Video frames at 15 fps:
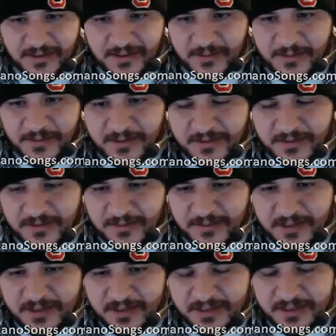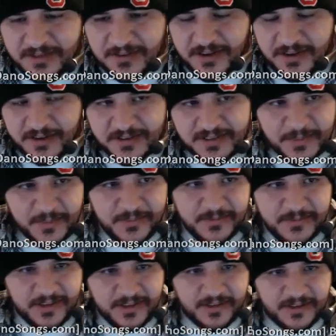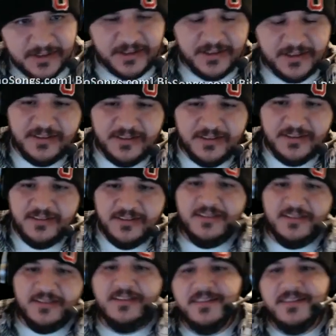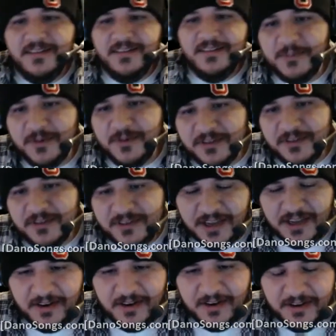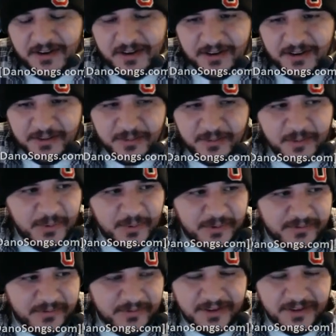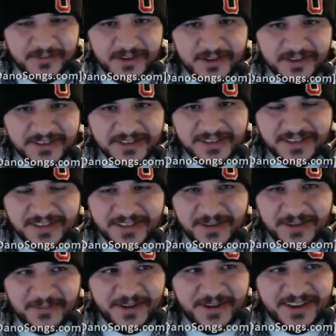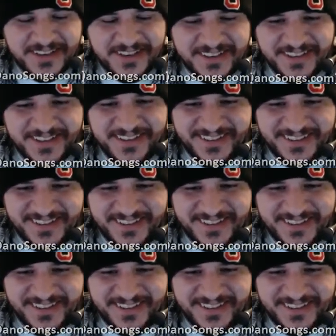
Well, we can still get our sample from Gilly. We're just carrying 3.5 tons of dead weight.